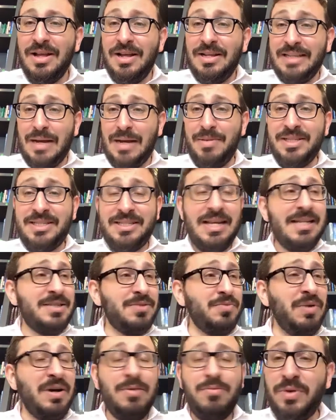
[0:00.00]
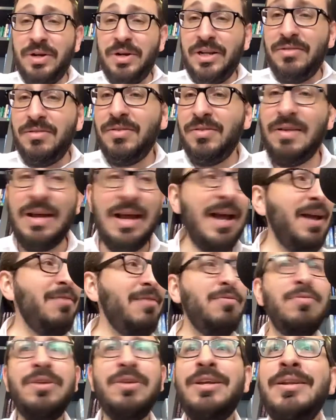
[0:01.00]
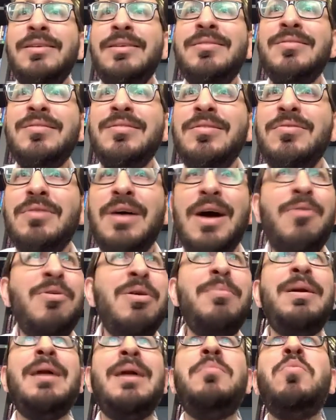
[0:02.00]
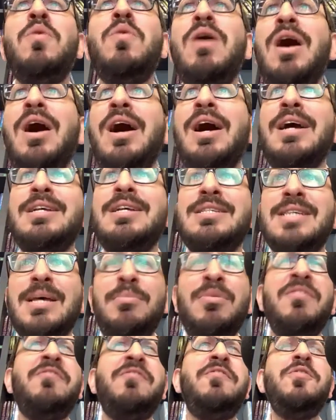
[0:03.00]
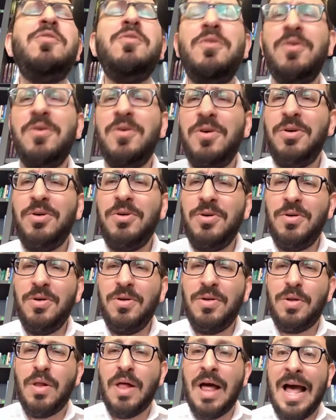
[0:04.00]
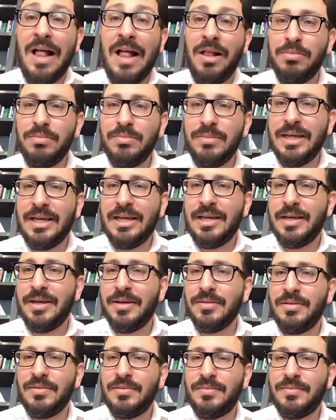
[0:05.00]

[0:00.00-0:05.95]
Talmud says, well, what do you do? What do you need to do? I want to become wise. I'm a fool. Help me.